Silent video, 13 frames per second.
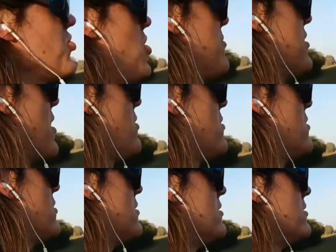should join me, though.
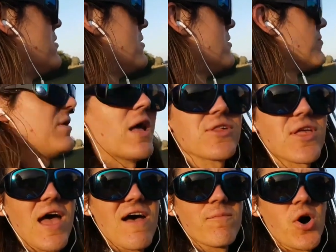It'd be
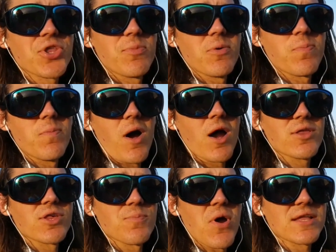nice to have multiple
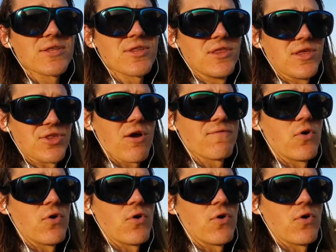artists practicing this